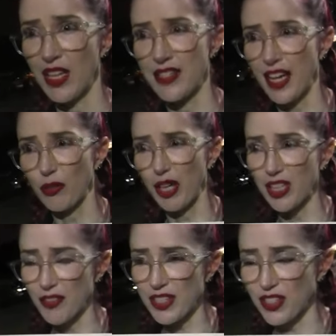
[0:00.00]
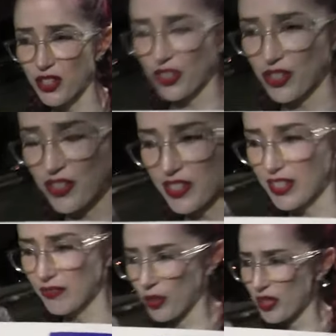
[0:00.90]
Is that relevant to her
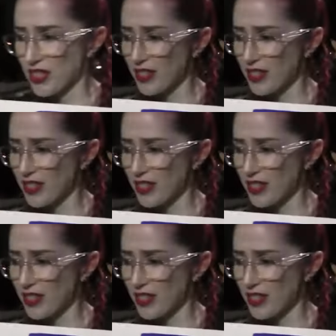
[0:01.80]
voting